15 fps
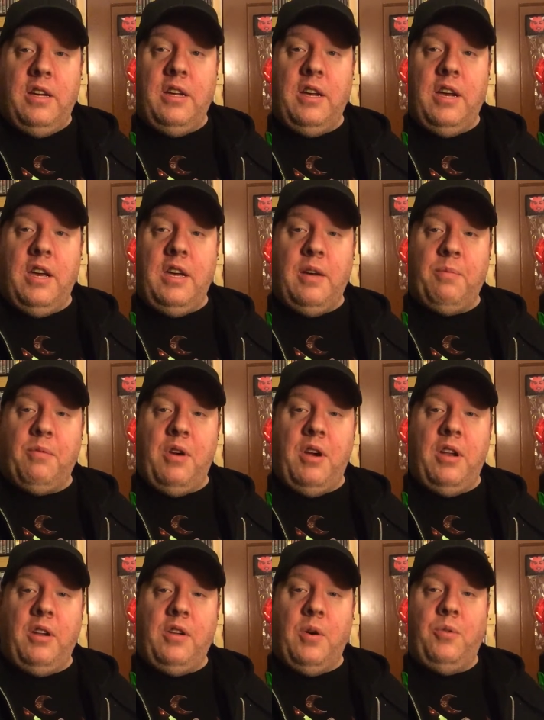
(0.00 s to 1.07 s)
I
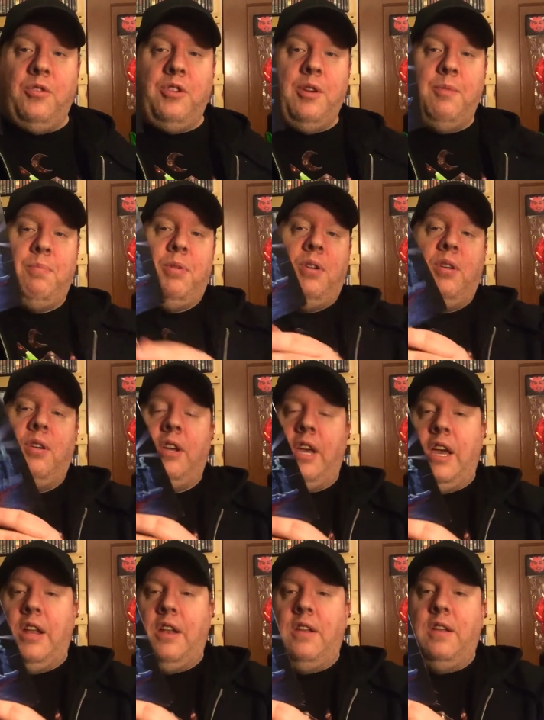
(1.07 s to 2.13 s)
upgraded Ghost Ship
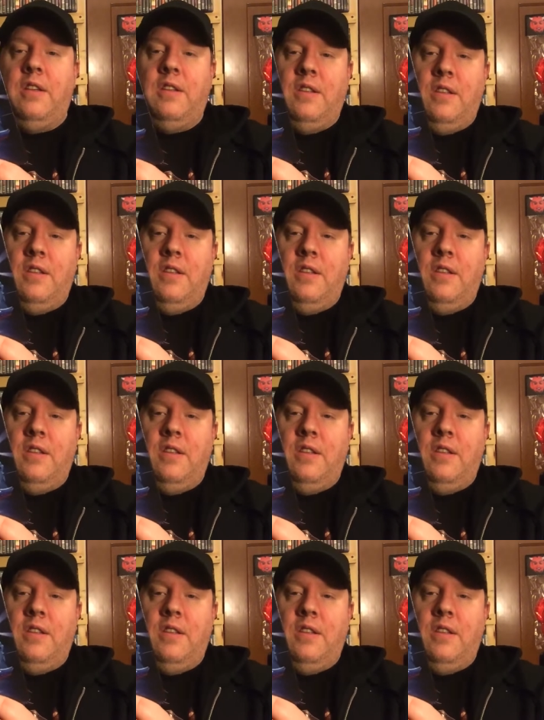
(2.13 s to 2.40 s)
again.